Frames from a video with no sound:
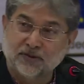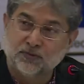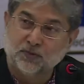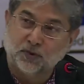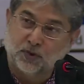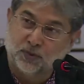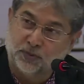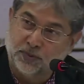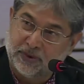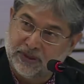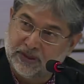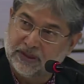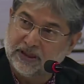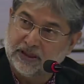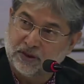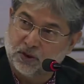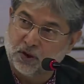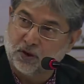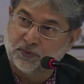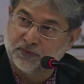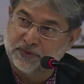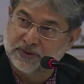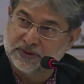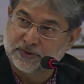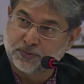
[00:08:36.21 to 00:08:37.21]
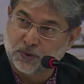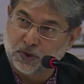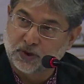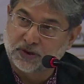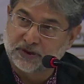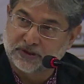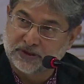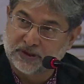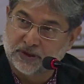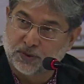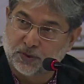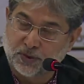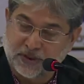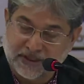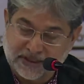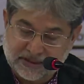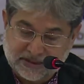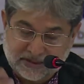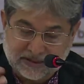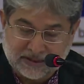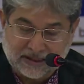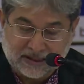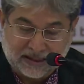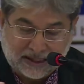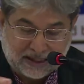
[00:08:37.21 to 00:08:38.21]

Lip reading: Would be an obvious policy question,